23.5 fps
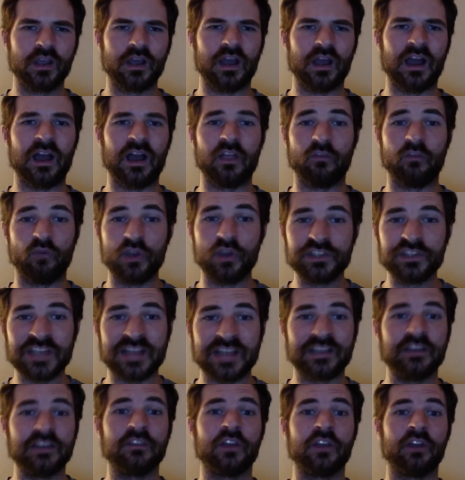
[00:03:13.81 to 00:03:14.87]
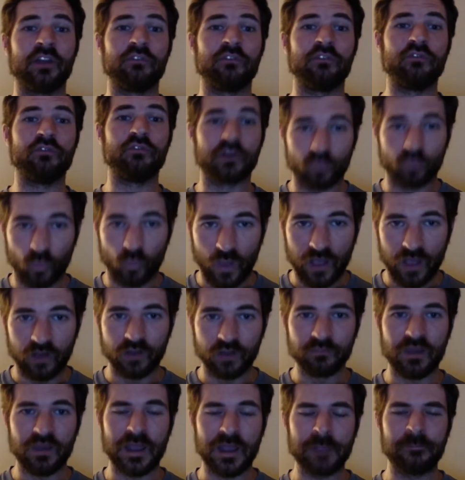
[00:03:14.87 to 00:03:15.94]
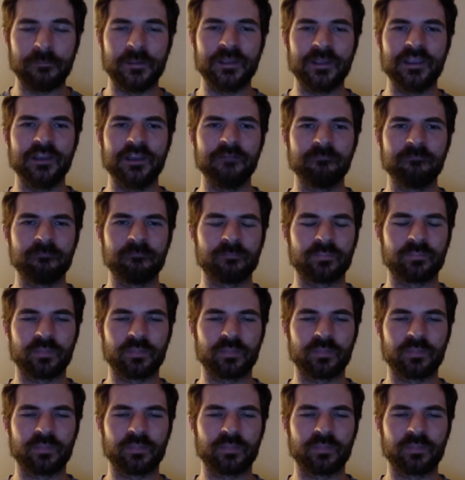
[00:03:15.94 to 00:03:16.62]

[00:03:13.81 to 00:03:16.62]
Uh, the voice acting done very well, in my opinion.